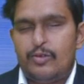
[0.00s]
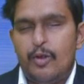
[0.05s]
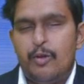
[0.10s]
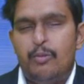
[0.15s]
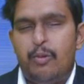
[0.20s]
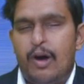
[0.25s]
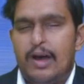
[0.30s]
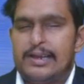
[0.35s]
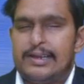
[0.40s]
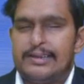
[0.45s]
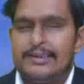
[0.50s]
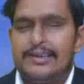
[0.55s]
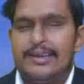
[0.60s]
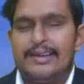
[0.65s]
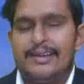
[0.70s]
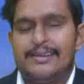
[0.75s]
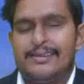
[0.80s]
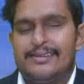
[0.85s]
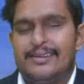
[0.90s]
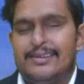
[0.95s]
foreign
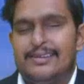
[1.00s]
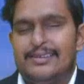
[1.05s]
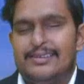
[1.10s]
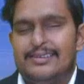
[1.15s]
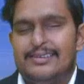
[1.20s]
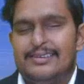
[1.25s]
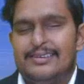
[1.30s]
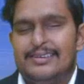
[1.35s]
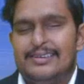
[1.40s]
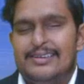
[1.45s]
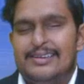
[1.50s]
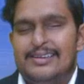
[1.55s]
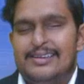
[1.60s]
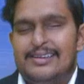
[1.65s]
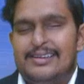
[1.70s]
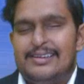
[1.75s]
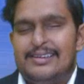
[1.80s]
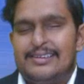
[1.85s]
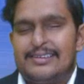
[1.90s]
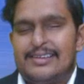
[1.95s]
currency.
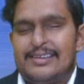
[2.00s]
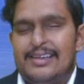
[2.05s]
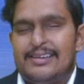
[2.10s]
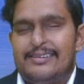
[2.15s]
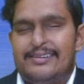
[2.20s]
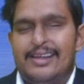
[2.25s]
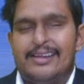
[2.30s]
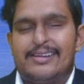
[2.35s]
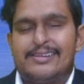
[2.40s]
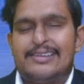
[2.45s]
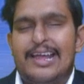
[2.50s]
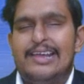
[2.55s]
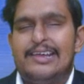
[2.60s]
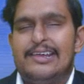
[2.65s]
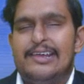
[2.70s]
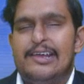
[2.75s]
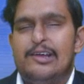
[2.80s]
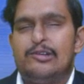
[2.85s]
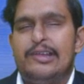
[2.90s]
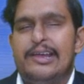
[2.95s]
Just I
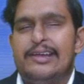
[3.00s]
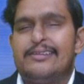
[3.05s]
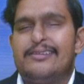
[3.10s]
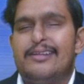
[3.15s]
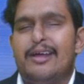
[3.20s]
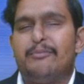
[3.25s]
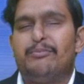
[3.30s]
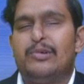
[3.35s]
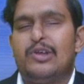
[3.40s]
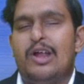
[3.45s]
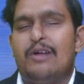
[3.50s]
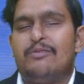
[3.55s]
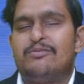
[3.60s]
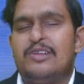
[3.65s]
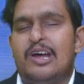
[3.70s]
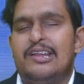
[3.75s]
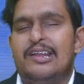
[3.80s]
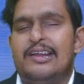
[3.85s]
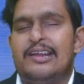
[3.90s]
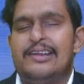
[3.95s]
gave the example of
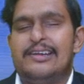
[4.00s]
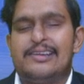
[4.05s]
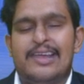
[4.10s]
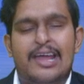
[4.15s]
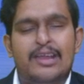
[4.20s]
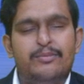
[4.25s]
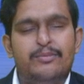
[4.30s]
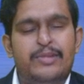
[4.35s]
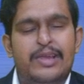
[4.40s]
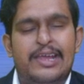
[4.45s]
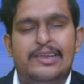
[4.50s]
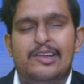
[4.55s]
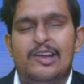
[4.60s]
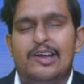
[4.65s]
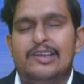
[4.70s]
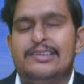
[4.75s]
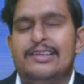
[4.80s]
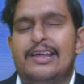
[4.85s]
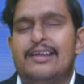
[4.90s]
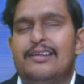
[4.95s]
dollar, it can be any
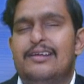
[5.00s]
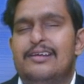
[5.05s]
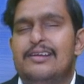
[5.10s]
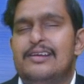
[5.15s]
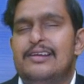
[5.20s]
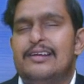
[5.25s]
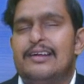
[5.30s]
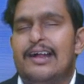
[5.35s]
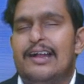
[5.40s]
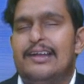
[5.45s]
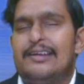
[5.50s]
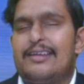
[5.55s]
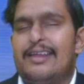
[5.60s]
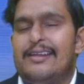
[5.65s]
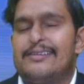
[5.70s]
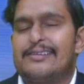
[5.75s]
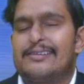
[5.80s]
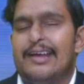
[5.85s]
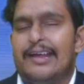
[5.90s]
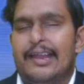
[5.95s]
other
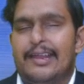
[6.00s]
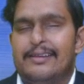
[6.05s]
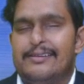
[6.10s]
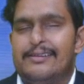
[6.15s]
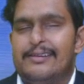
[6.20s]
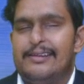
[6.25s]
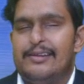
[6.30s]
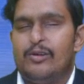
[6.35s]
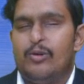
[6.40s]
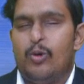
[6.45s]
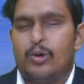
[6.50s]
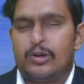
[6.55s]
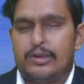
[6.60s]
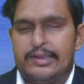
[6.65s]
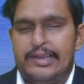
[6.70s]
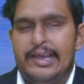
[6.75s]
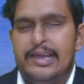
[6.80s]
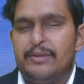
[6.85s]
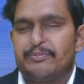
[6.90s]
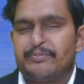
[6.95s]
country's currency.
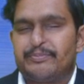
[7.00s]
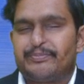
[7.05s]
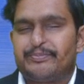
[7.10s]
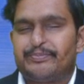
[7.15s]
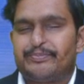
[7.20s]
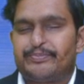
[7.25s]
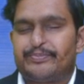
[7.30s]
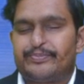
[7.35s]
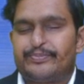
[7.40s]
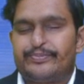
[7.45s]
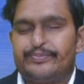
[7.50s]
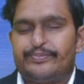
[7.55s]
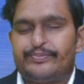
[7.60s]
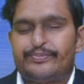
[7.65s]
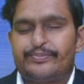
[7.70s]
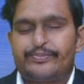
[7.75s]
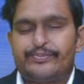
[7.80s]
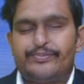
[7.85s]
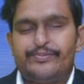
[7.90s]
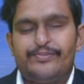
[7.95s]
Okay?
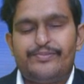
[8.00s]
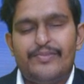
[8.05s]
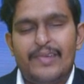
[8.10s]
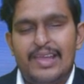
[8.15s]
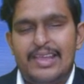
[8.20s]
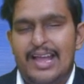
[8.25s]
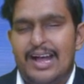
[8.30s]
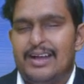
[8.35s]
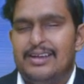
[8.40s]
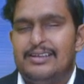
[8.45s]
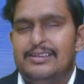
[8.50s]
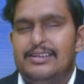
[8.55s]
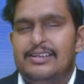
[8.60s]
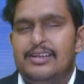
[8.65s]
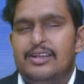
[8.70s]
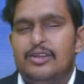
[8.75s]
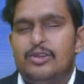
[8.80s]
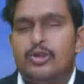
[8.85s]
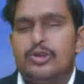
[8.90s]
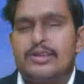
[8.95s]
Yeah.
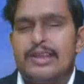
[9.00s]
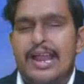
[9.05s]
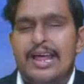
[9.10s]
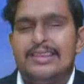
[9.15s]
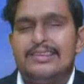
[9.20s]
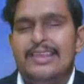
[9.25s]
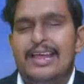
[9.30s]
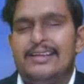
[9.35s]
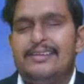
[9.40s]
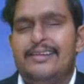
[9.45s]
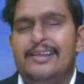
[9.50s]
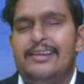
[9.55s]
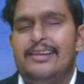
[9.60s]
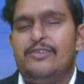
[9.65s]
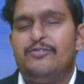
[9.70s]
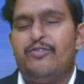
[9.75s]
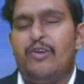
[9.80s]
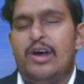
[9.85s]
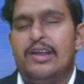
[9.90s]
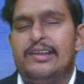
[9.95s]
So transaction
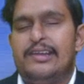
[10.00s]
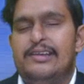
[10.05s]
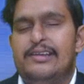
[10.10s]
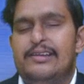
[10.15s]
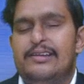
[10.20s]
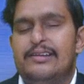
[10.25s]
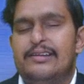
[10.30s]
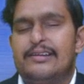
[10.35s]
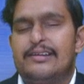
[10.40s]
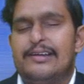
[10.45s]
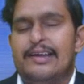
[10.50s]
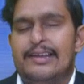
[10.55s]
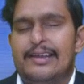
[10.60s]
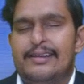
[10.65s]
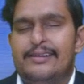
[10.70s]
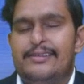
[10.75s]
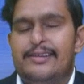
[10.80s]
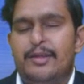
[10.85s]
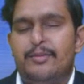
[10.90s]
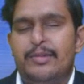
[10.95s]
in foreign
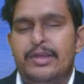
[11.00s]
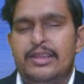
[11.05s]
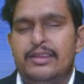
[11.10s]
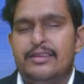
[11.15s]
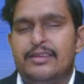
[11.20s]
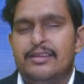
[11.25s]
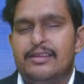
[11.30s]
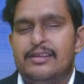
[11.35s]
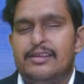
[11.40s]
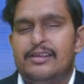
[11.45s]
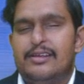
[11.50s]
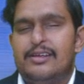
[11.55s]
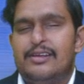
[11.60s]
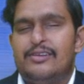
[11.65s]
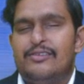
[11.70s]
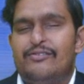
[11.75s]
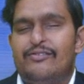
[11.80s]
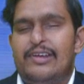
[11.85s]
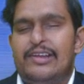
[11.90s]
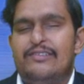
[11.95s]
currency means
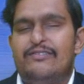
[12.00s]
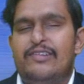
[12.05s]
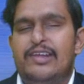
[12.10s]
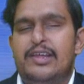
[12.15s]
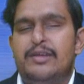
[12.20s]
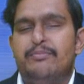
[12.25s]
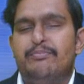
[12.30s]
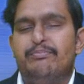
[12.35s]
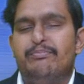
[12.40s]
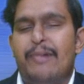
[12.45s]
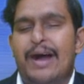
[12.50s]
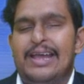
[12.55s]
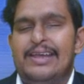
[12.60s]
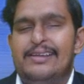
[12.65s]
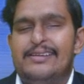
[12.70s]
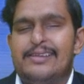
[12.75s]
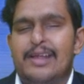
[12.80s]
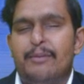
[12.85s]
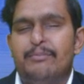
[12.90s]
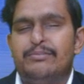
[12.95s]
when we buy
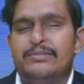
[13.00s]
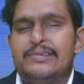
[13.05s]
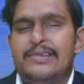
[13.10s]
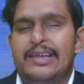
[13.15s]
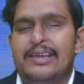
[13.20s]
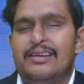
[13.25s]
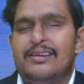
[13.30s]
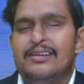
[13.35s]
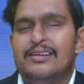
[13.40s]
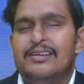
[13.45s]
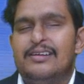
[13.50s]
something